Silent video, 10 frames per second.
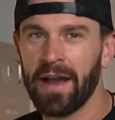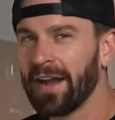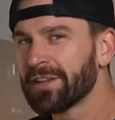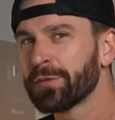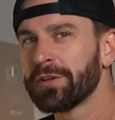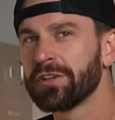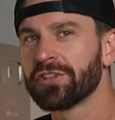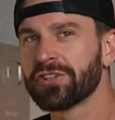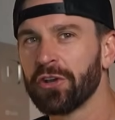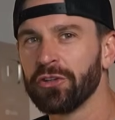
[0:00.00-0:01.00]
I just wanted to
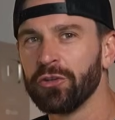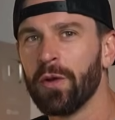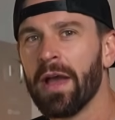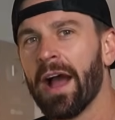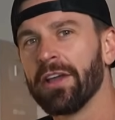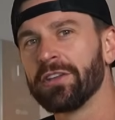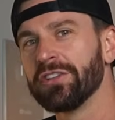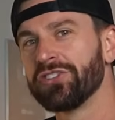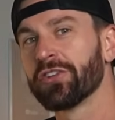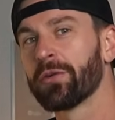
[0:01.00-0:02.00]
show you how you
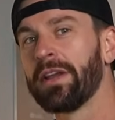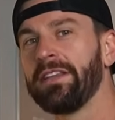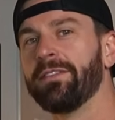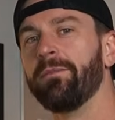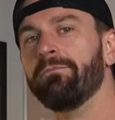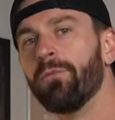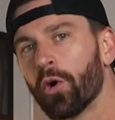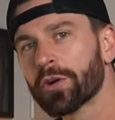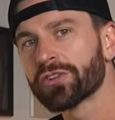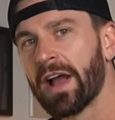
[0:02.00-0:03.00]
can generate even
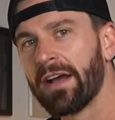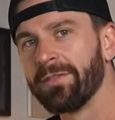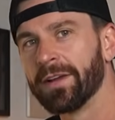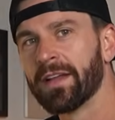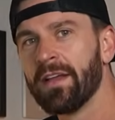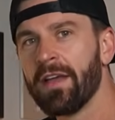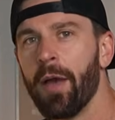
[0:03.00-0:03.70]
more traffic